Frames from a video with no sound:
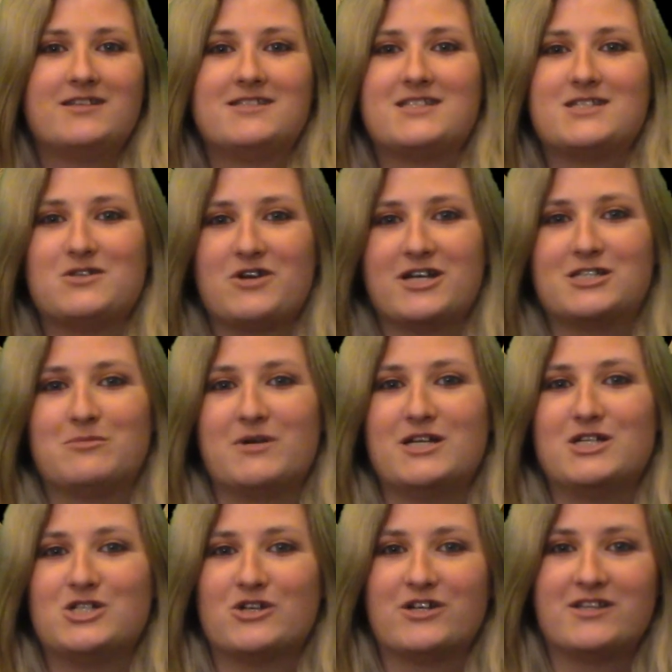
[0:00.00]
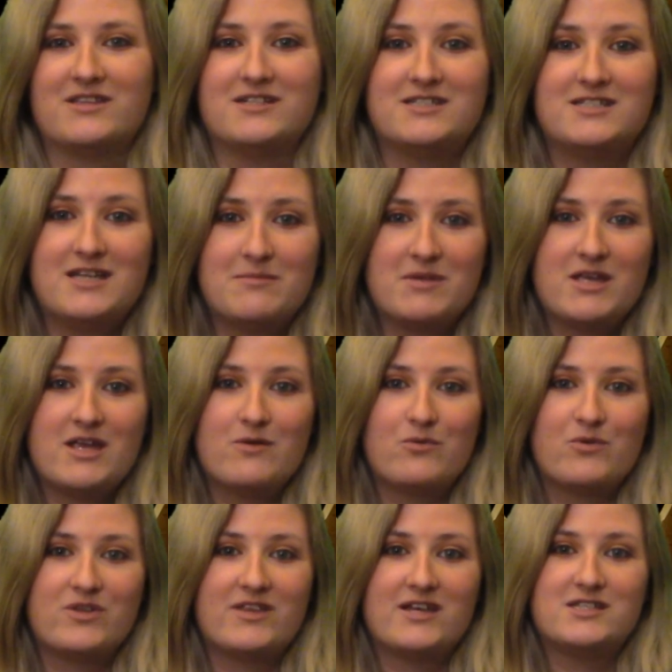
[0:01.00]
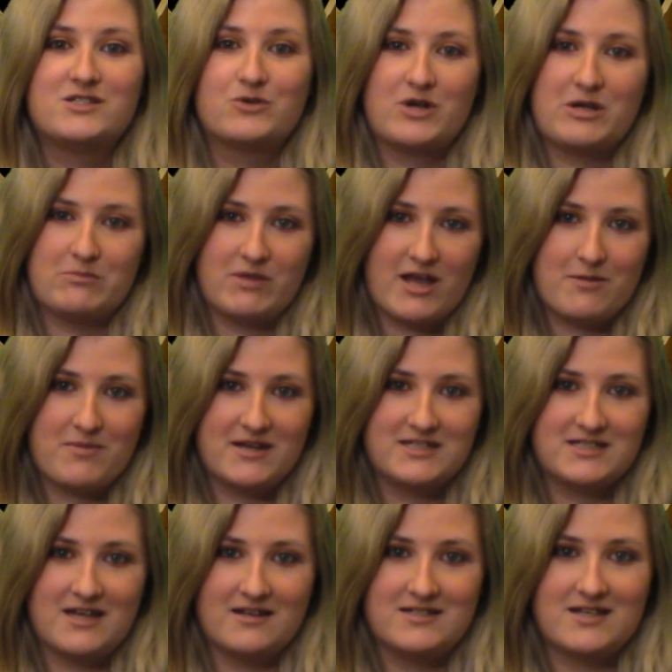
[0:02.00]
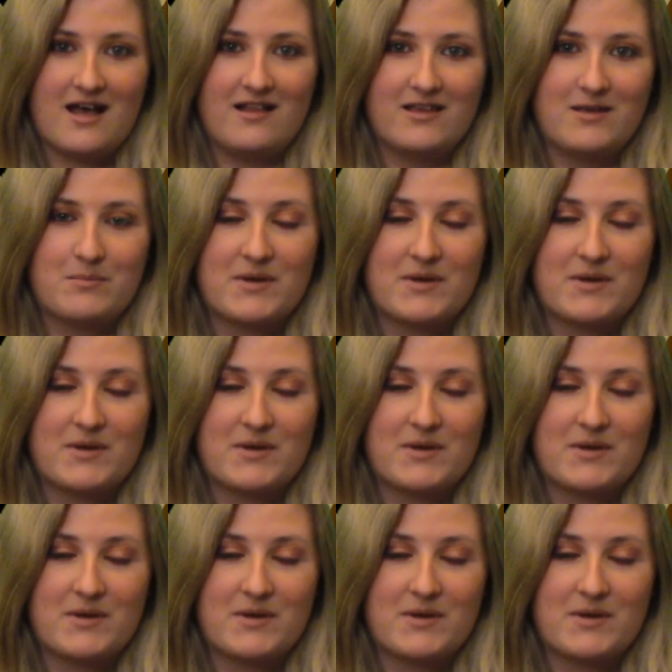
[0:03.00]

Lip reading: it's directed by Jonathan Demme, with a screenplay by Ted Talley,